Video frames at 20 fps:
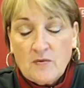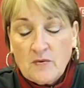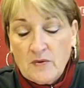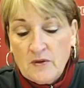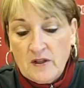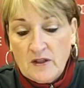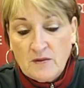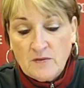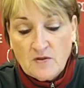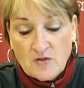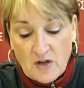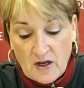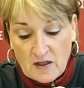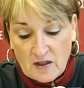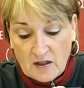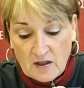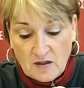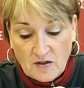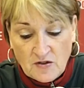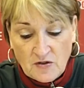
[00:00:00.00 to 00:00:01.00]
We're really trying
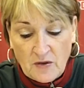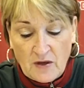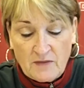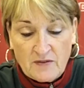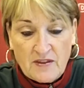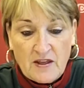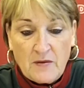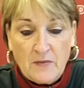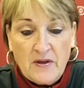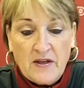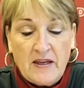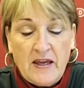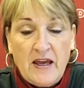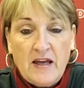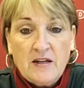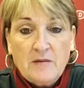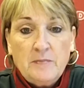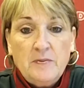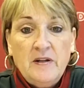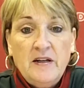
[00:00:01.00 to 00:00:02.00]
to do everything we
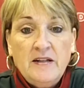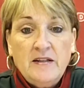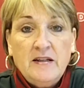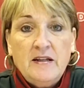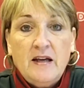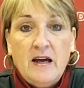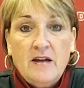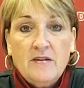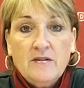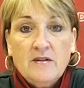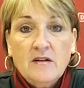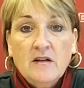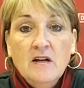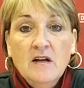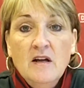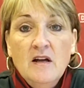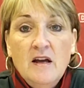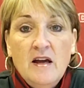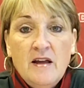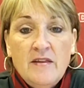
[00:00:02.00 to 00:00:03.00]
can to play together,
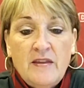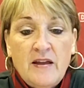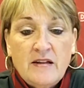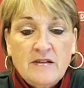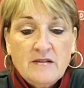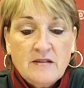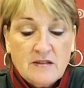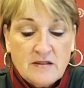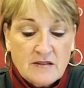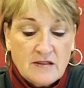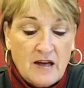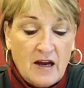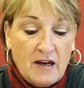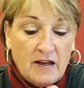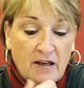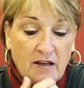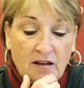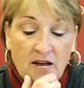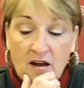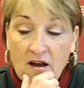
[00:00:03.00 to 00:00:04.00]
and that's
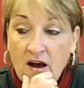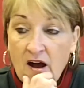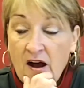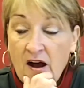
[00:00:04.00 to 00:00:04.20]
exciting.